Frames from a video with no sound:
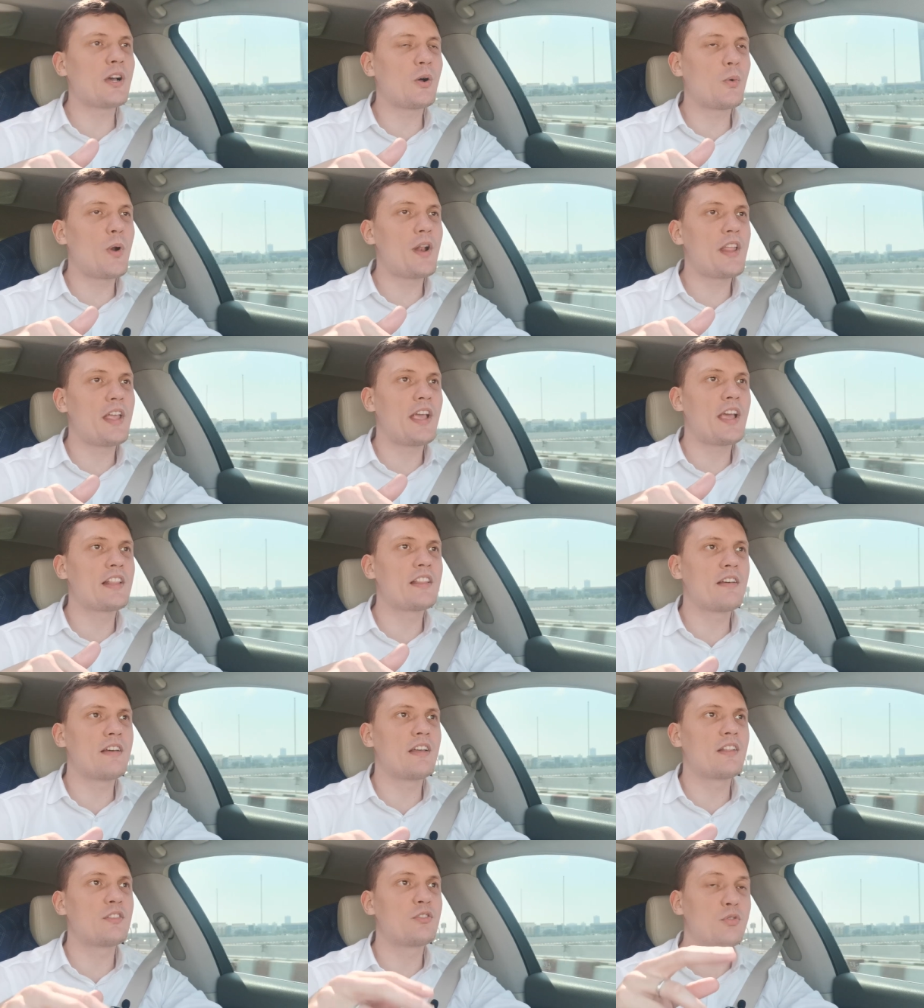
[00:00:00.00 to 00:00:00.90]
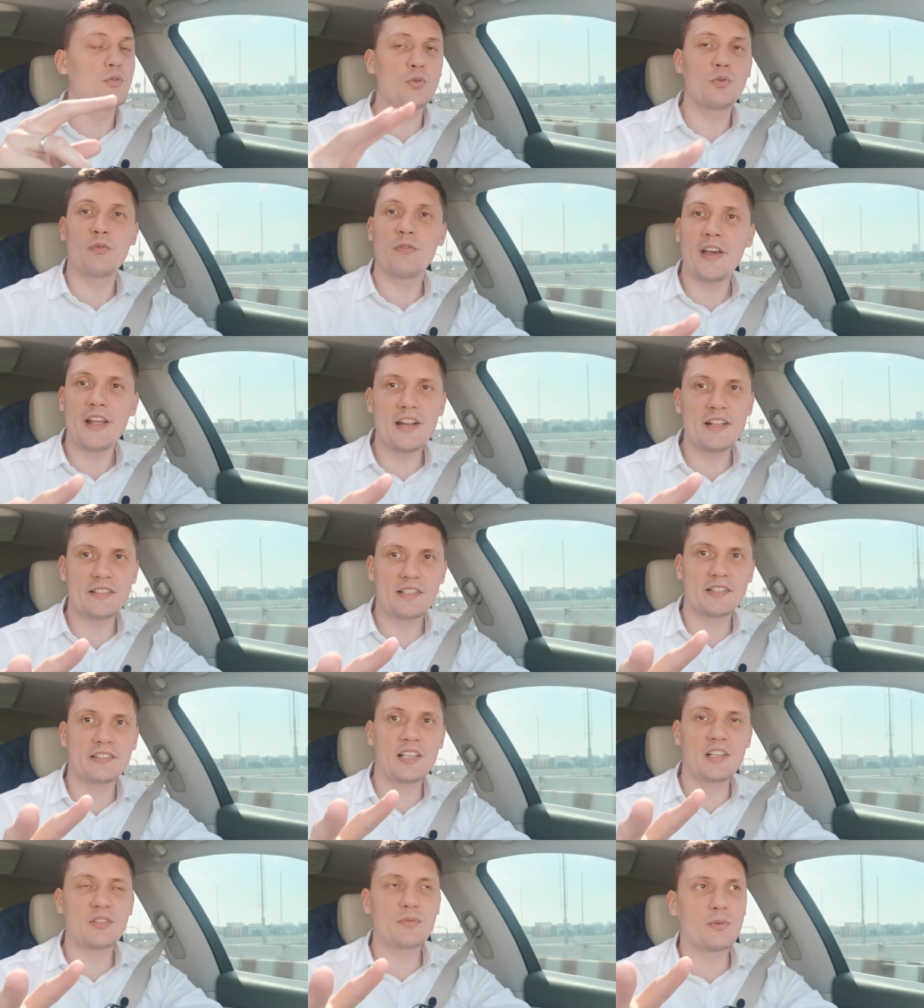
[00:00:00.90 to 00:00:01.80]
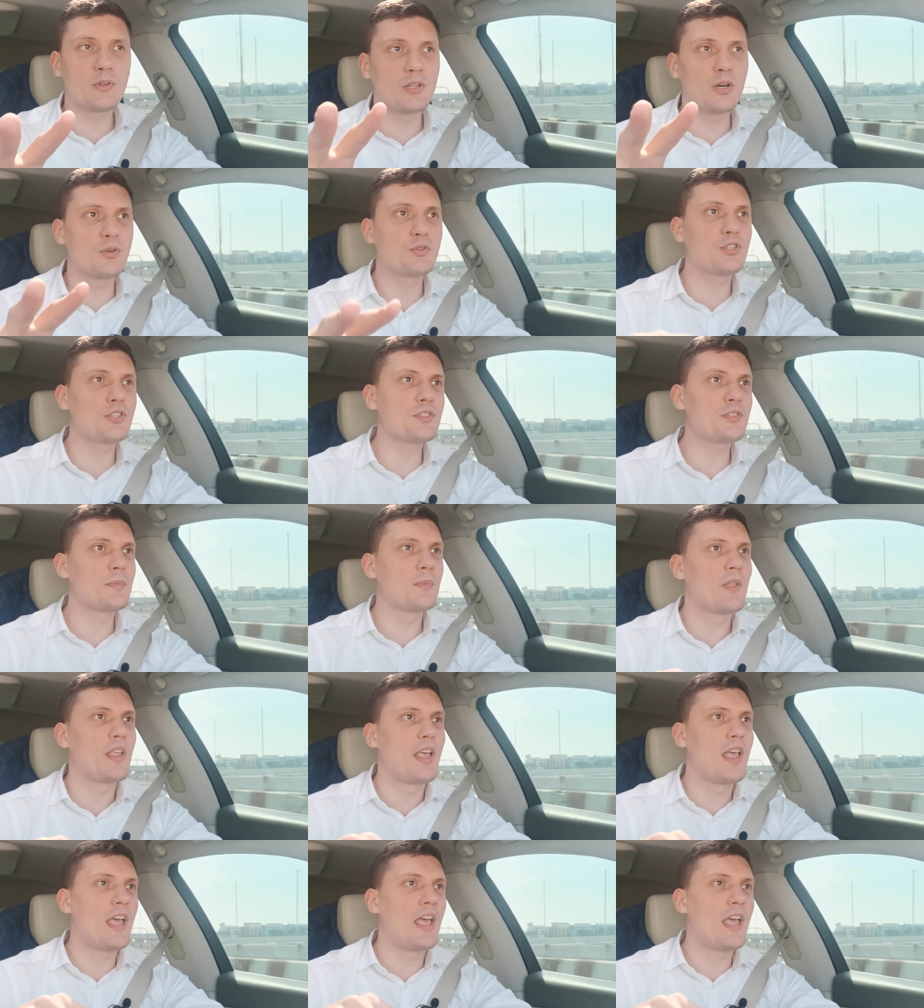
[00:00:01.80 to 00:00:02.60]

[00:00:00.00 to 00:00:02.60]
already had two very successful launches,